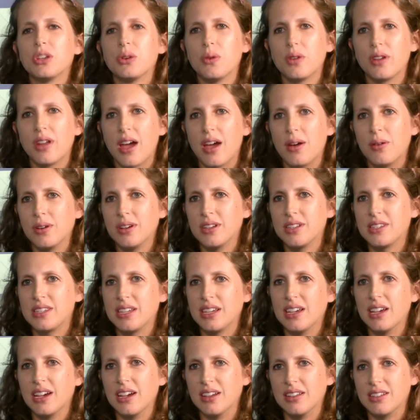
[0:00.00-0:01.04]
And so when I was
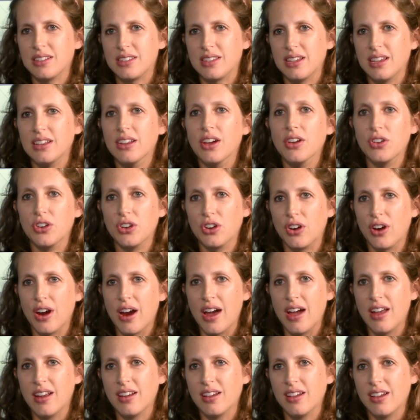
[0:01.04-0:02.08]
in
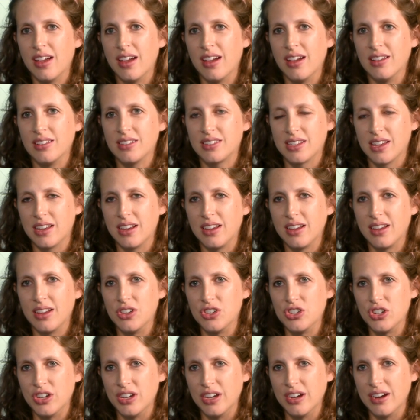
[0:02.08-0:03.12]
undergrad studying
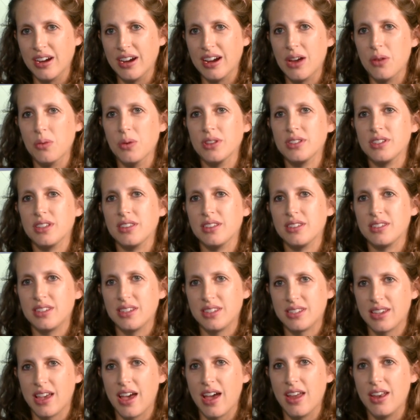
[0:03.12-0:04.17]
engineering, I went to the
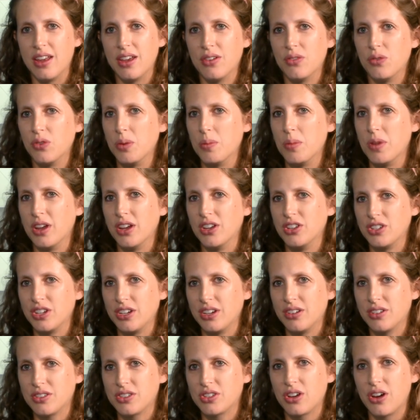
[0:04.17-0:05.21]
Society of Women
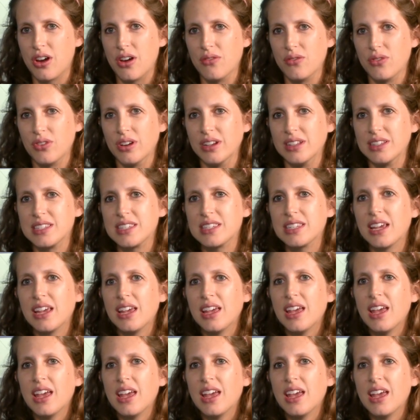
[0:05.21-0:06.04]
Engineers conference,